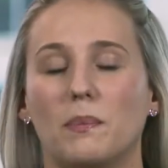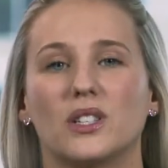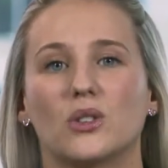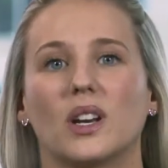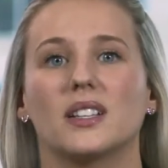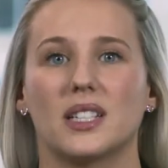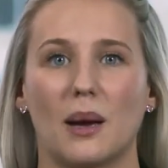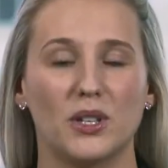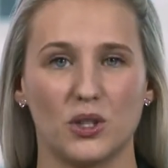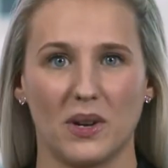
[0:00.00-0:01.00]
into an
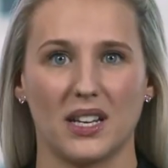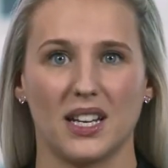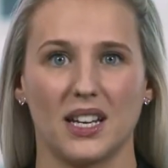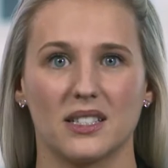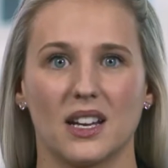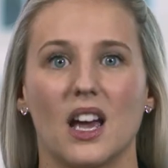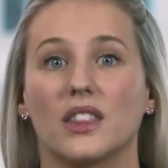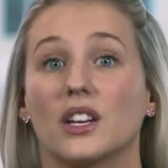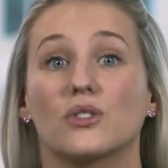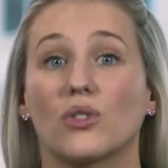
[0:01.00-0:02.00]
established mandate
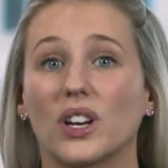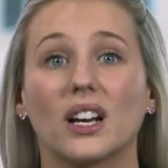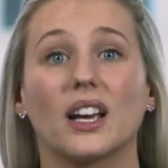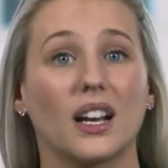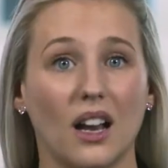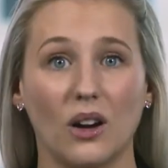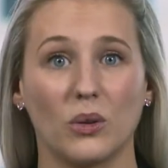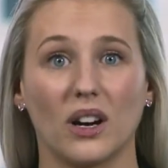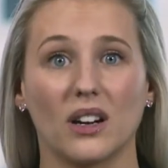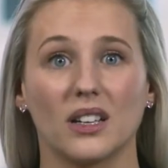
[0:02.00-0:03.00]
that is running like
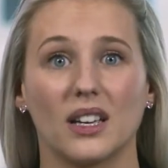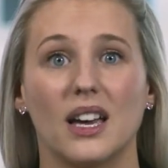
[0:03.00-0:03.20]
clockwork